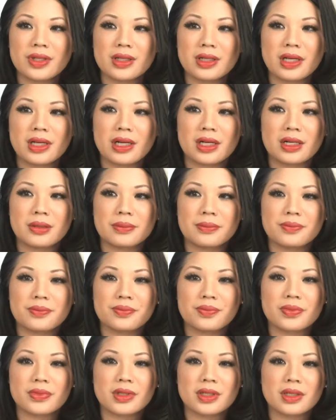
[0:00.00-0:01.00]
um,
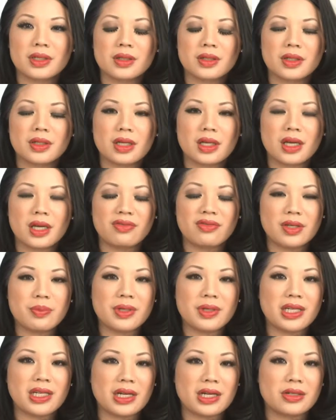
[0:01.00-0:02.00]

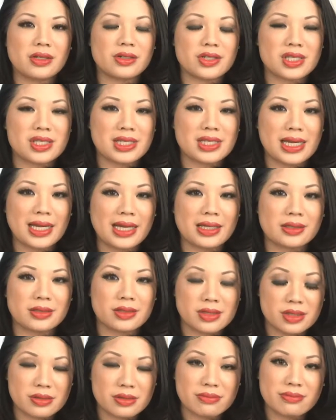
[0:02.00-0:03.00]
everybody
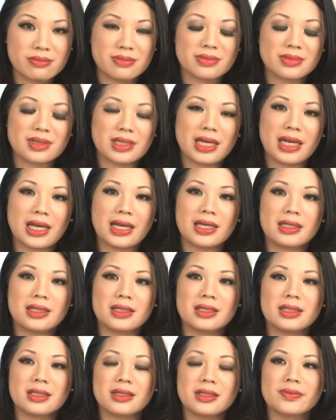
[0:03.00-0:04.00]
understands
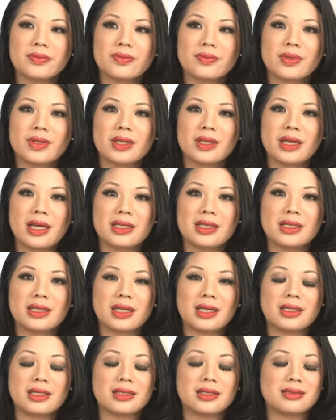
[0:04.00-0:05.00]
and and
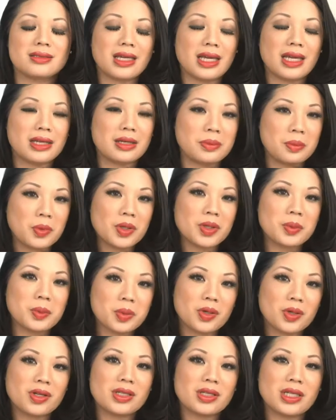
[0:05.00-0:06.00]
and and more
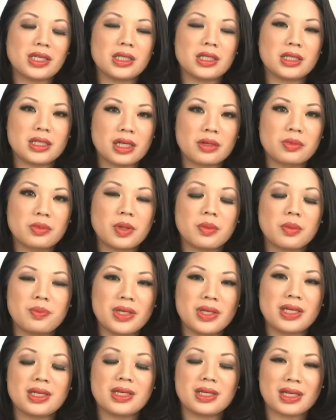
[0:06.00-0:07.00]
importantly there will
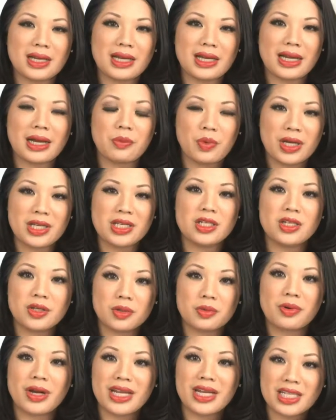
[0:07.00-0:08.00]
be uh, when
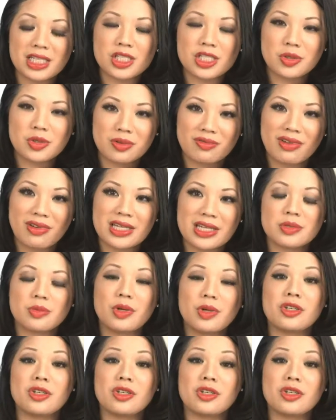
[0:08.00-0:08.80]
you're ready to invest when